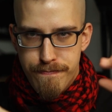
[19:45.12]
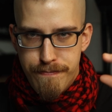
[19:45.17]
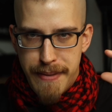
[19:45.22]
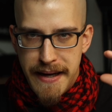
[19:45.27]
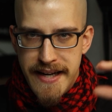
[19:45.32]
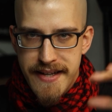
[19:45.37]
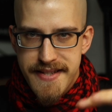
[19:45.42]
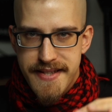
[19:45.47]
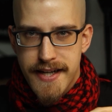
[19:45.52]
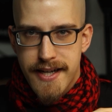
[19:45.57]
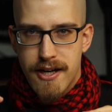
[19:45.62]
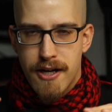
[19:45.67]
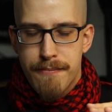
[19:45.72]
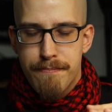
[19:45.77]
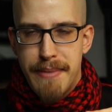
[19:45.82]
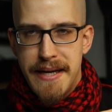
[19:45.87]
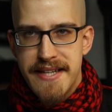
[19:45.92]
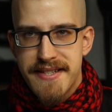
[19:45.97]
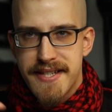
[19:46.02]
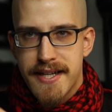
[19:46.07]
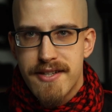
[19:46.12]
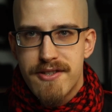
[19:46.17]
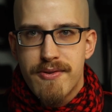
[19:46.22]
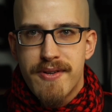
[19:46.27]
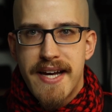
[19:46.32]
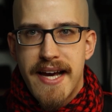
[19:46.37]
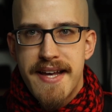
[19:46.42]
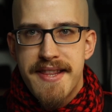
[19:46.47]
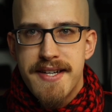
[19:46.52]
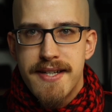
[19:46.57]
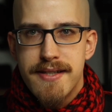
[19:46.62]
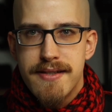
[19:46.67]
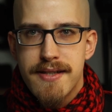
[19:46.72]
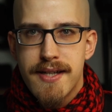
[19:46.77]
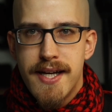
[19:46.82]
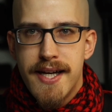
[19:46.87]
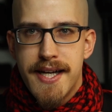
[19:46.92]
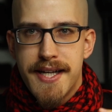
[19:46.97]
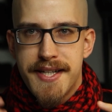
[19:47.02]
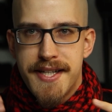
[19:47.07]
piecing together
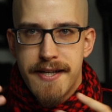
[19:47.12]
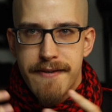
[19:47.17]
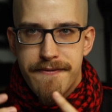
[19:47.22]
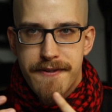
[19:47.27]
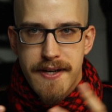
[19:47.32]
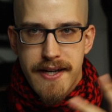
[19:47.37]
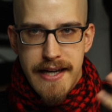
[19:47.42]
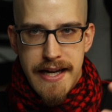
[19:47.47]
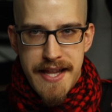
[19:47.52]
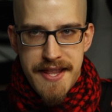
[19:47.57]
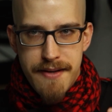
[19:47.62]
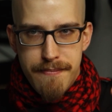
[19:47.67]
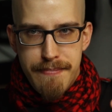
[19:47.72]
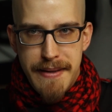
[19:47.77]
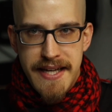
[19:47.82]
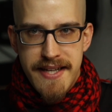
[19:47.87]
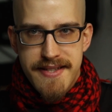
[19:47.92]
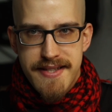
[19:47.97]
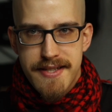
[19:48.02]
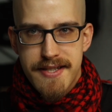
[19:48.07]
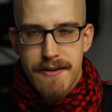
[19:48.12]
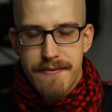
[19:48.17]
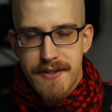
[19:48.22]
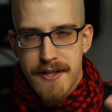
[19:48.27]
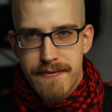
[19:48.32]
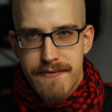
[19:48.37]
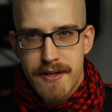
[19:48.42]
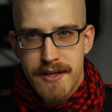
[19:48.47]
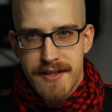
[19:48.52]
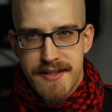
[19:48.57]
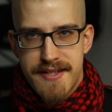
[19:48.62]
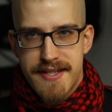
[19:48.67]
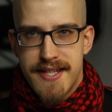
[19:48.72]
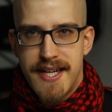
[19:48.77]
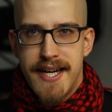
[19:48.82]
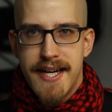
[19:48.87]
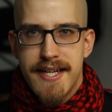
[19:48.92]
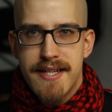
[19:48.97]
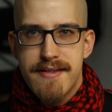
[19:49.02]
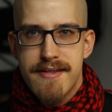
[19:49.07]
different leather pieces of different
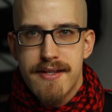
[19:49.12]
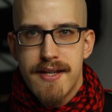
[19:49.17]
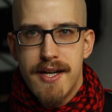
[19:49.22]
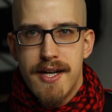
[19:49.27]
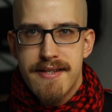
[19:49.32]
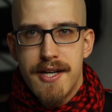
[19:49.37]
size